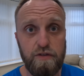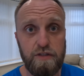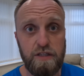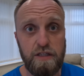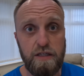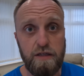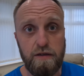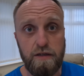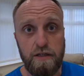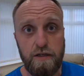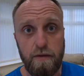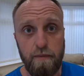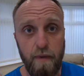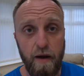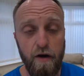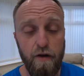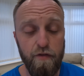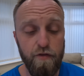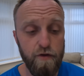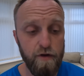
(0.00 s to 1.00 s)
is the
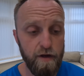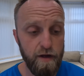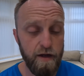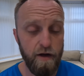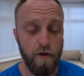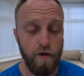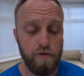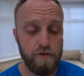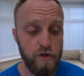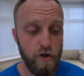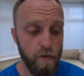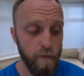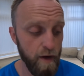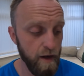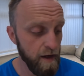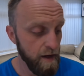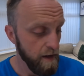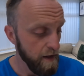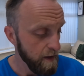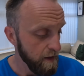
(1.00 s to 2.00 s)
marathon in October.